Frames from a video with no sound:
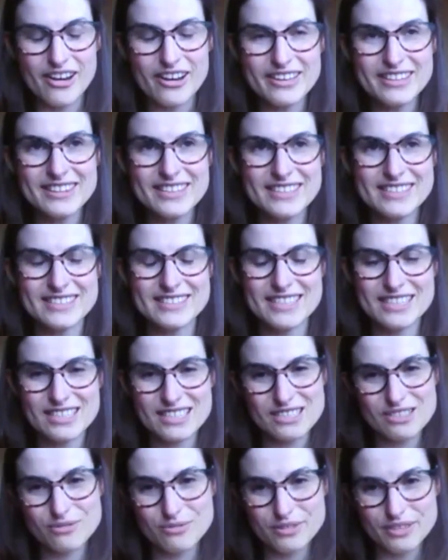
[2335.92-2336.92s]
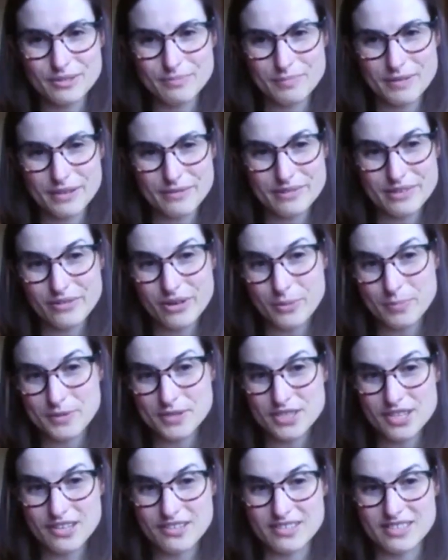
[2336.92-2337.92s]
I think digital could be a real
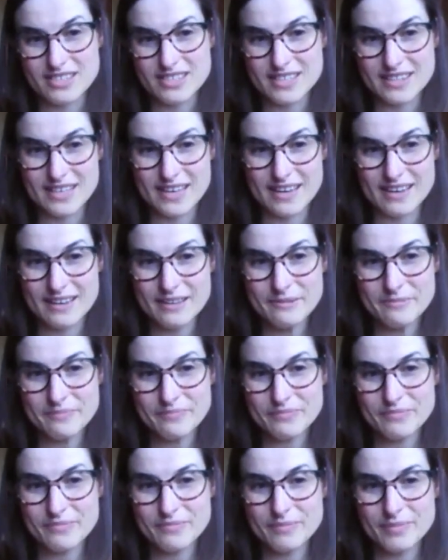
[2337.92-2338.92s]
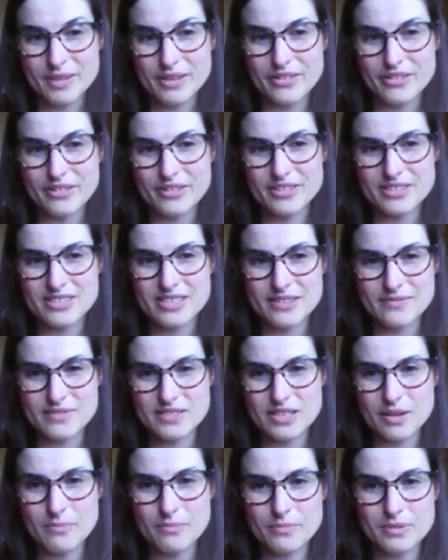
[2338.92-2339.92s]
opportunity there, because if
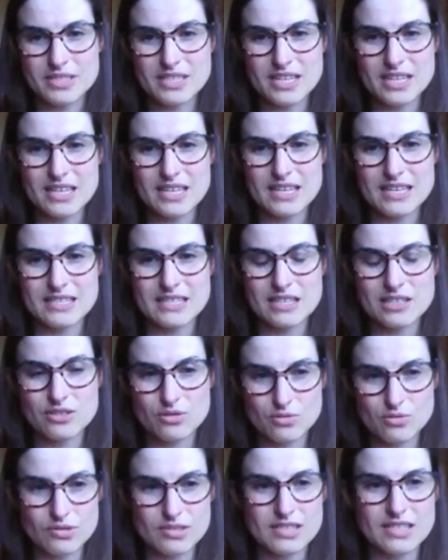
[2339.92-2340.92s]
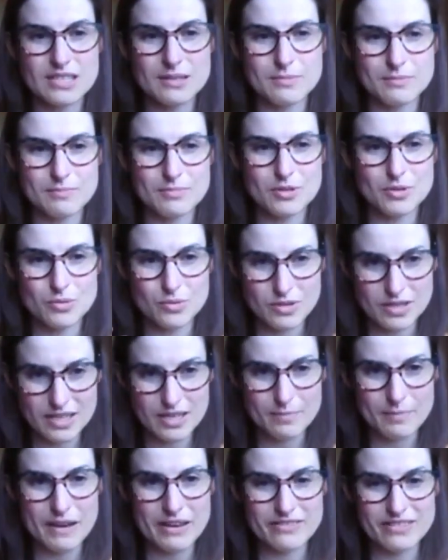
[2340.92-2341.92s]
somebody is exhausted
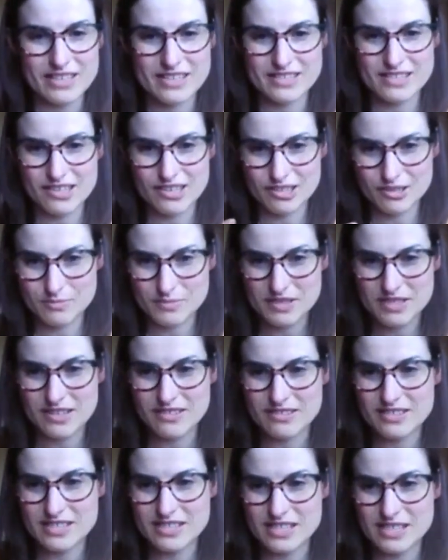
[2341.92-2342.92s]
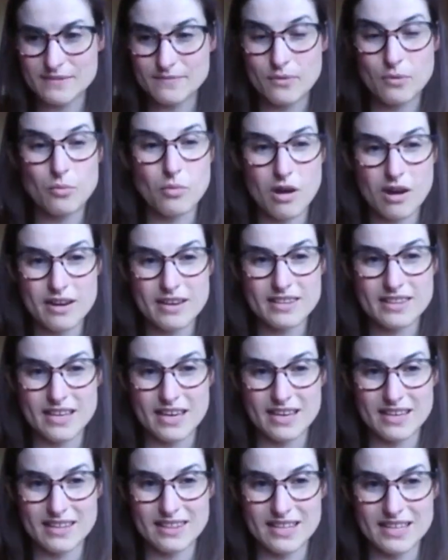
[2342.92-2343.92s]
talking about their circumstances for why
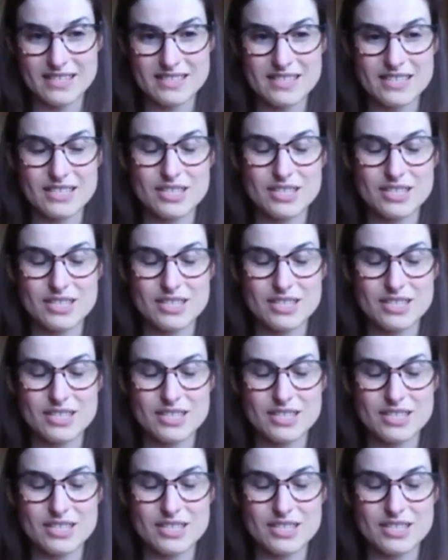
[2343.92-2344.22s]
they're in that